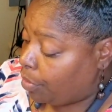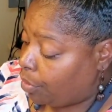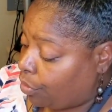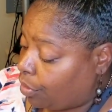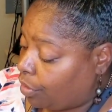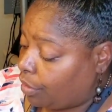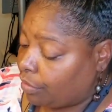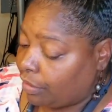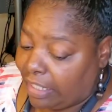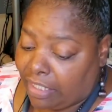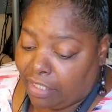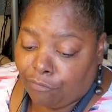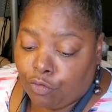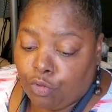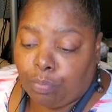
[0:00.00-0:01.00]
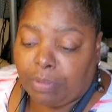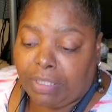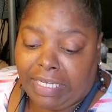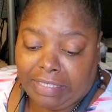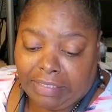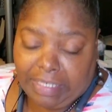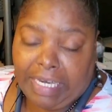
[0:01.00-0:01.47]
Or like if you
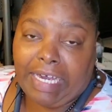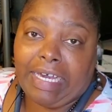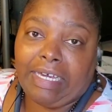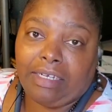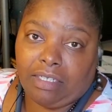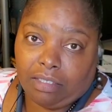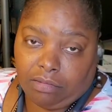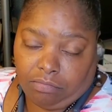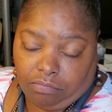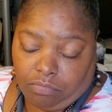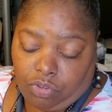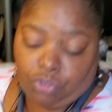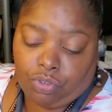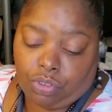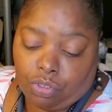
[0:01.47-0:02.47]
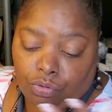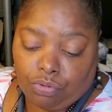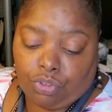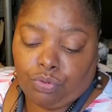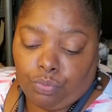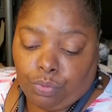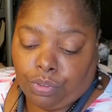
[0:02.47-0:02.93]
planned ahead and, you
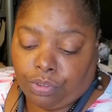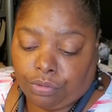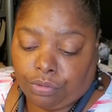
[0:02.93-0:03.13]
know, you